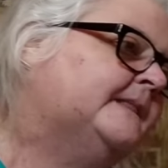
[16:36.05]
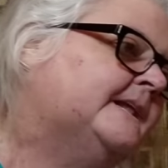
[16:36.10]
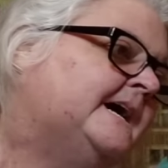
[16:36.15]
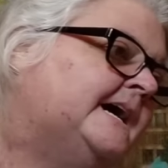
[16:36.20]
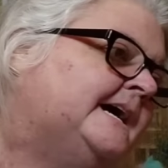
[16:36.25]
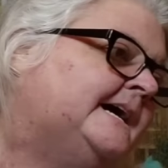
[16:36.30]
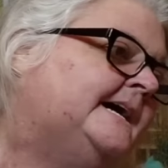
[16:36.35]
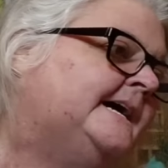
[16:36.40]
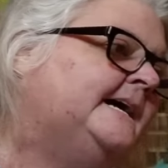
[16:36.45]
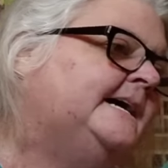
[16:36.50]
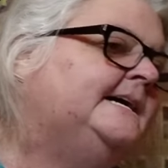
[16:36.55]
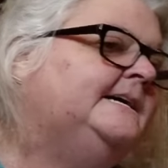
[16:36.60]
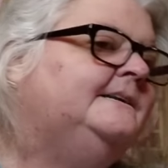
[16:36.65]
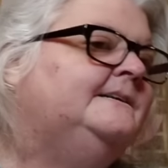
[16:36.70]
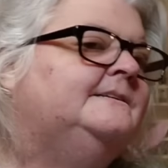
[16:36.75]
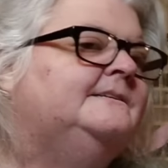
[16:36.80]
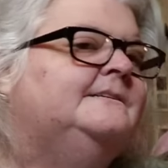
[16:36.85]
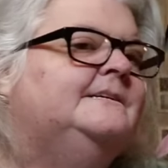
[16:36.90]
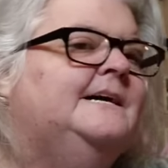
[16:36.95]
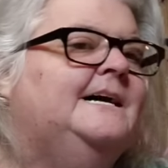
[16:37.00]
I had
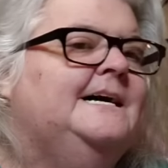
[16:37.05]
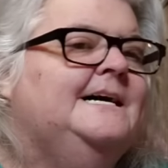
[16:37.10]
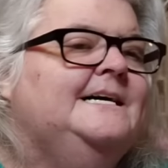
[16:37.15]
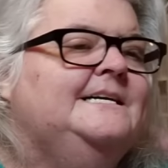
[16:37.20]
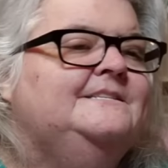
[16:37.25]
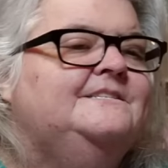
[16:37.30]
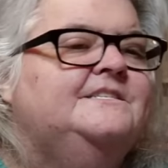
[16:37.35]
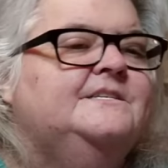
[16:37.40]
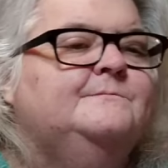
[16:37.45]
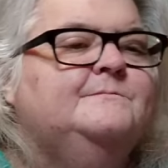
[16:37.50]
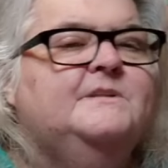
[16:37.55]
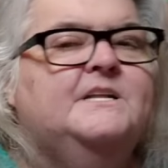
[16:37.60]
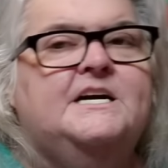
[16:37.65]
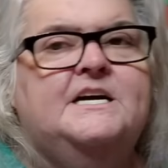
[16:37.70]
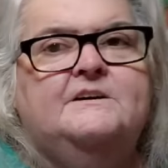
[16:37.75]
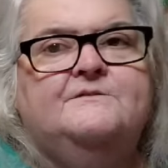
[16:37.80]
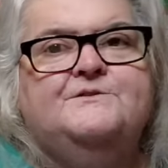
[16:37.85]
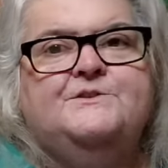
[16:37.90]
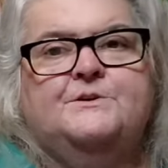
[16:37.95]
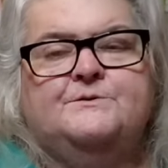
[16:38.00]
I had some
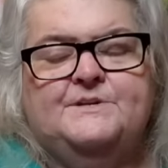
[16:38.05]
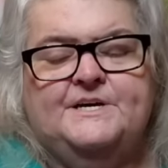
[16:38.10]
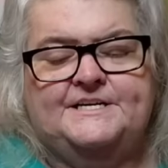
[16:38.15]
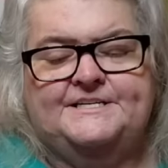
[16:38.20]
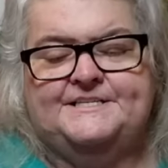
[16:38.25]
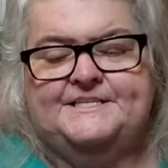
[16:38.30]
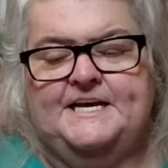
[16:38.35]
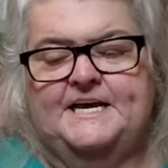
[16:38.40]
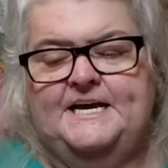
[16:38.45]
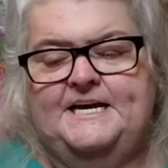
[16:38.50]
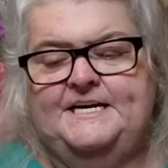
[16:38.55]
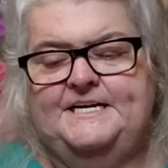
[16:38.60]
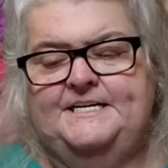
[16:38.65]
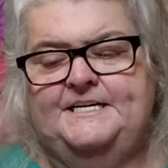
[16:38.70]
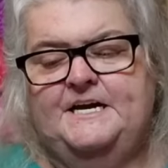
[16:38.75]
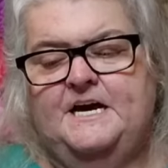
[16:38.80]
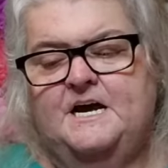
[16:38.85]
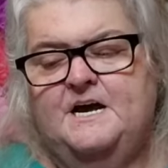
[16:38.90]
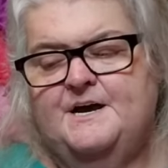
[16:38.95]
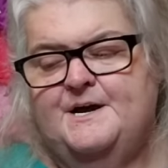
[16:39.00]
left on that skein,